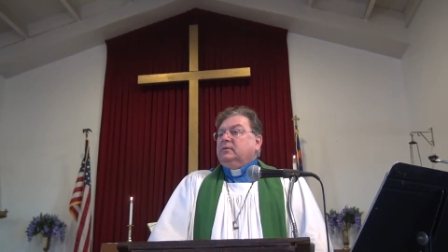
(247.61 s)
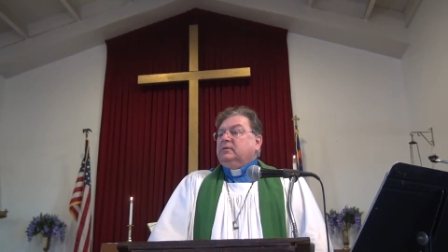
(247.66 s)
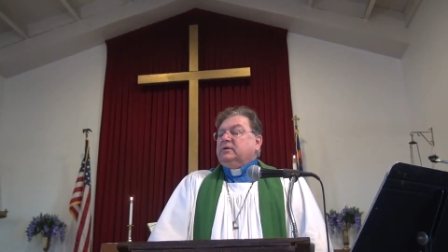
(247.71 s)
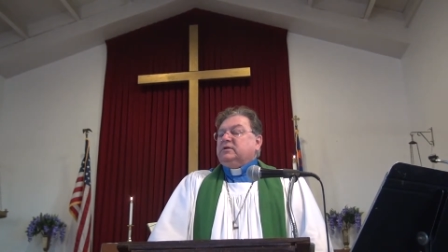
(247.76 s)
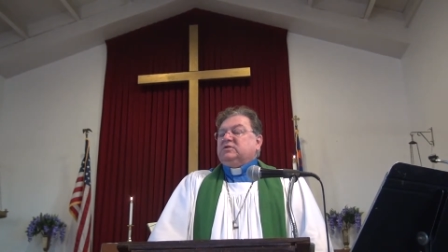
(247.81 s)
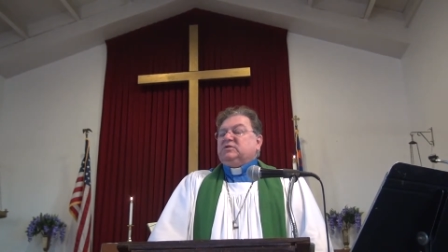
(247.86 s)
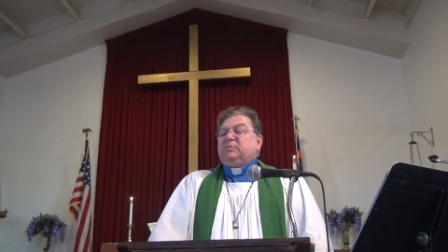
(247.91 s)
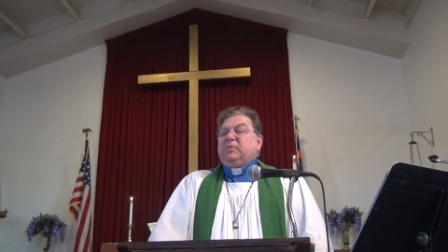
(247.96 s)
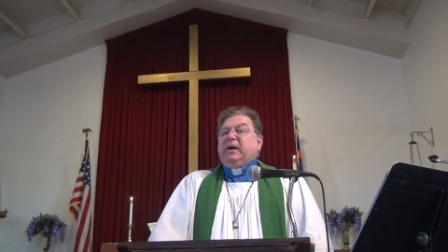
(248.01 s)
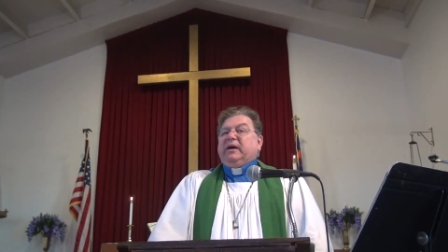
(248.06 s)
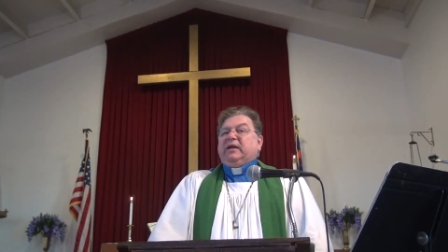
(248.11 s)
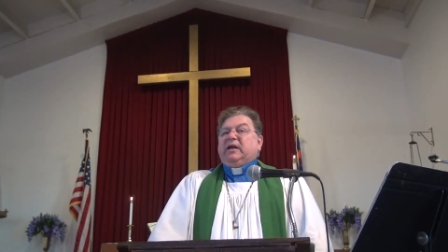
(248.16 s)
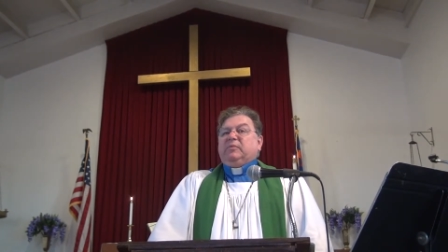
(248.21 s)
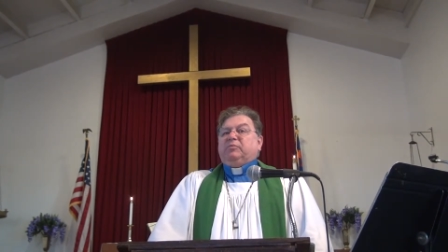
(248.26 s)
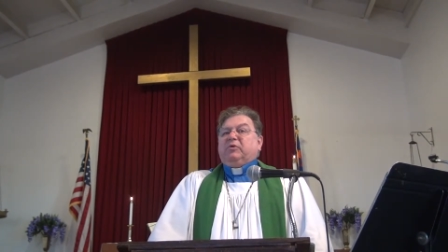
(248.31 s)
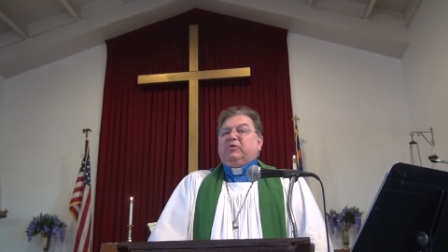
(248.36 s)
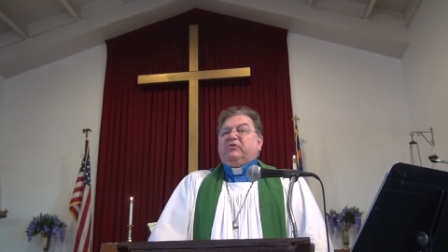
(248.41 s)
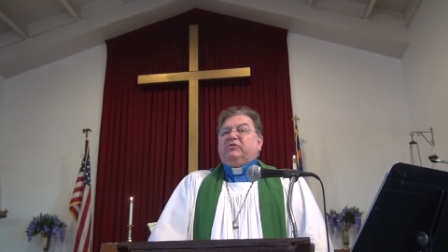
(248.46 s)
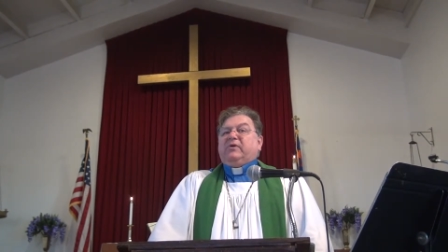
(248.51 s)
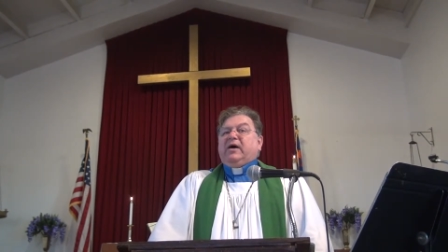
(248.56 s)
despite a
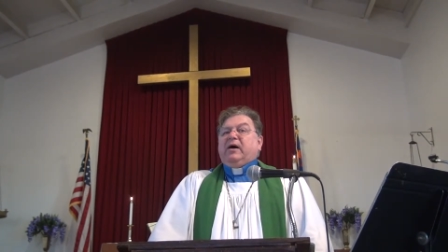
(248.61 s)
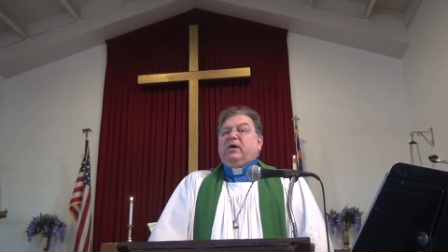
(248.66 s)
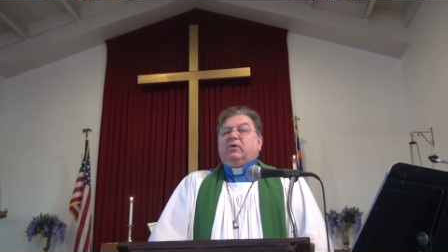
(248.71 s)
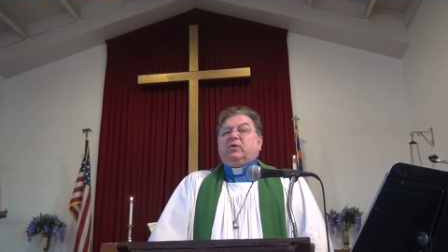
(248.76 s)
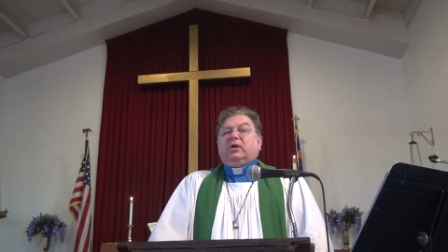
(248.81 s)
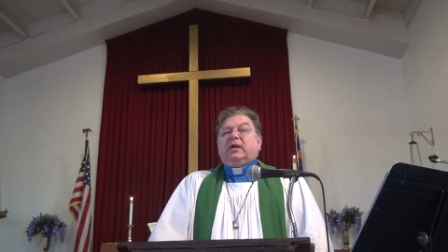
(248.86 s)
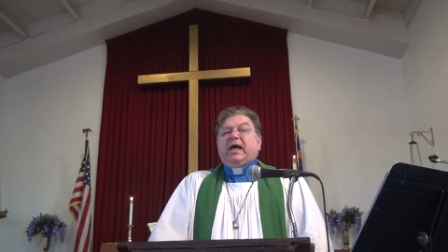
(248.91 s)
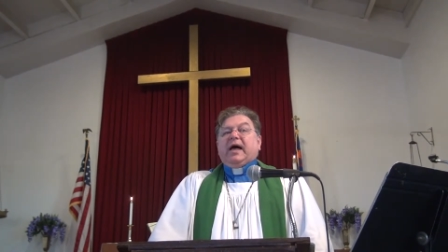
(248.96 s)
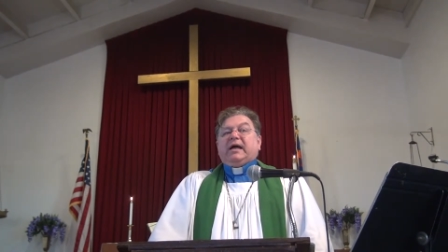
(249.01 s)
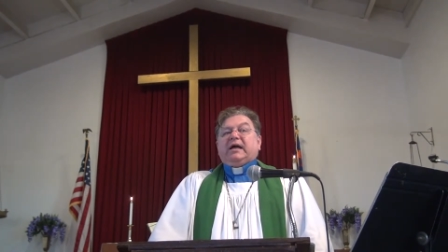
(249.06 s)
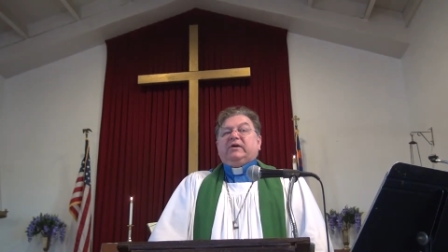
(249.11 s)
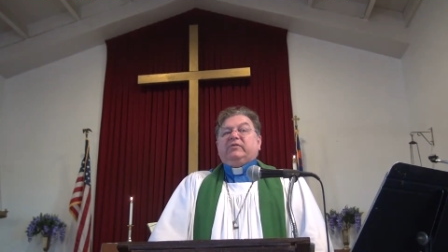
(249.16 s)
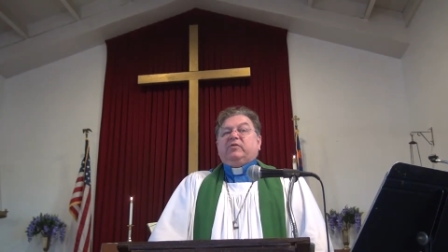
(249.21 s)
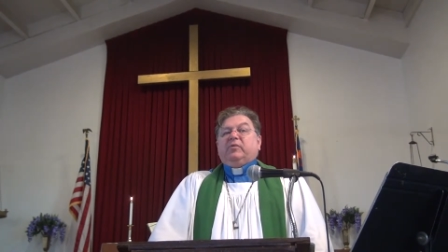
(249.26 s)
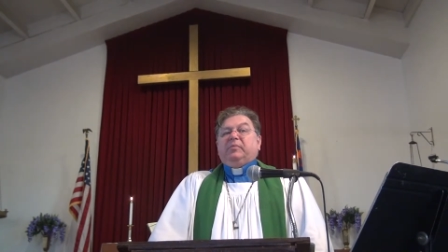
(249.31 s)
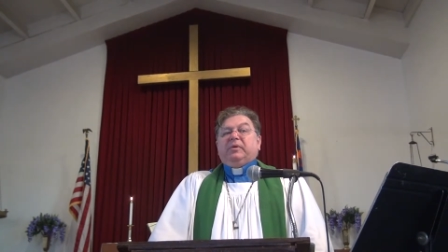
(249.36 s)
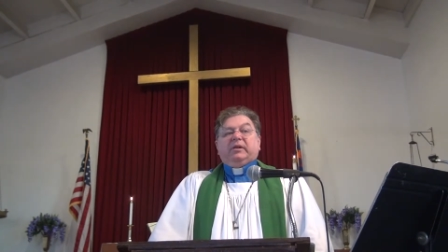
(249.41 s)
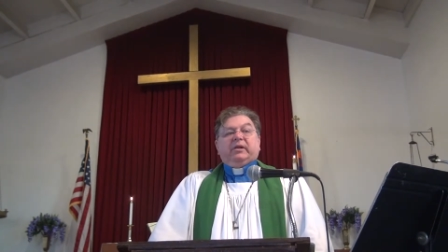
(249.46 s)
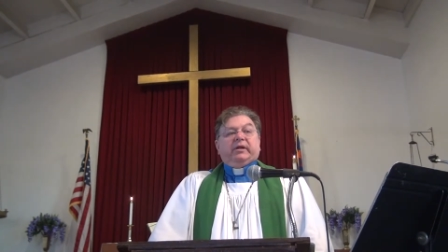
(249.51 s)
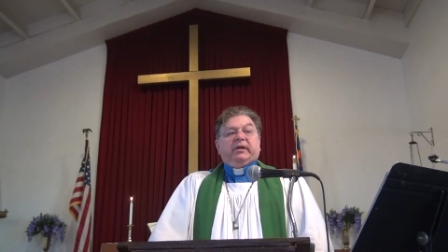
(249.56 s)
profound lack of
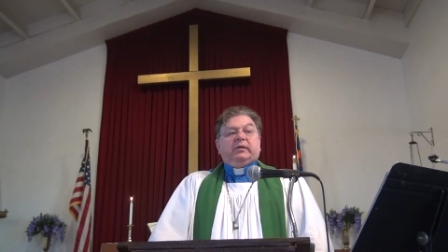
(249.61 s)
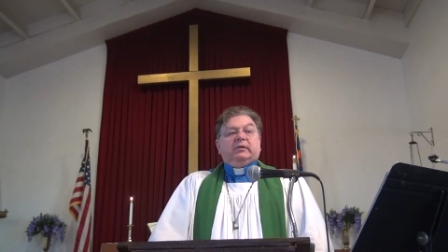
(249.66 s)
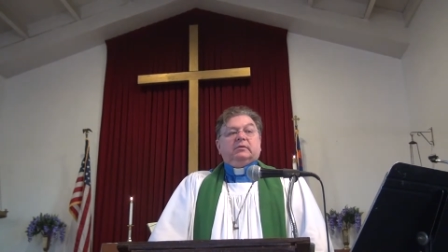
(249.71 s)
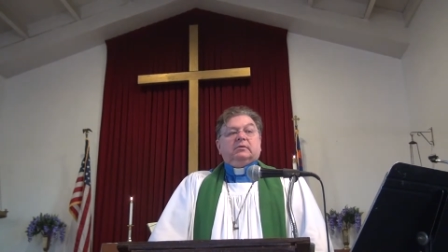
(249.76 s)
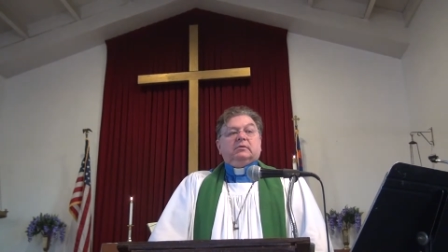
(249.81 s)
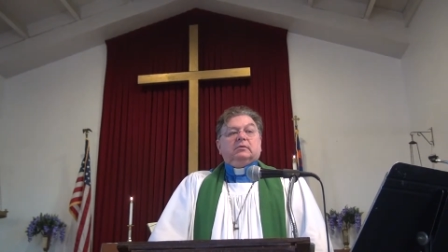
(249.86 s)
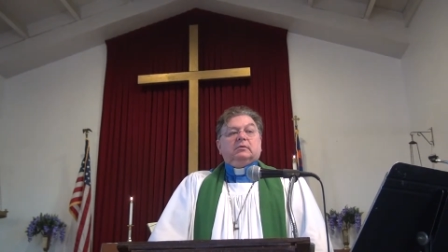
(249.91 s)
ability,